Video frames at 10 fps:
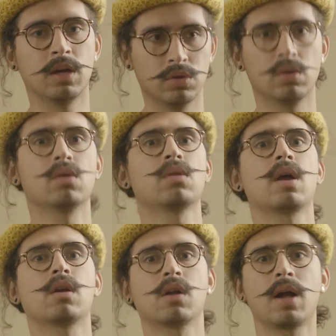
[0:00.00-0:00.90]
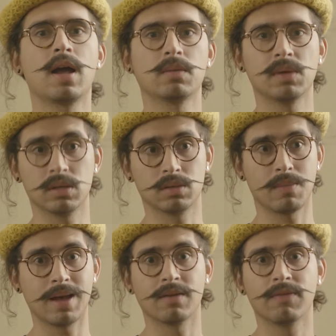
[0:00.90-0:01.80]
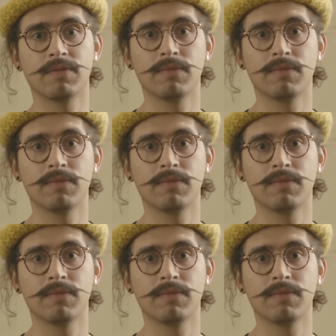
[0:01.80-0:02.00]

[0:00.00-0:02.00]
So you know that our economy is about to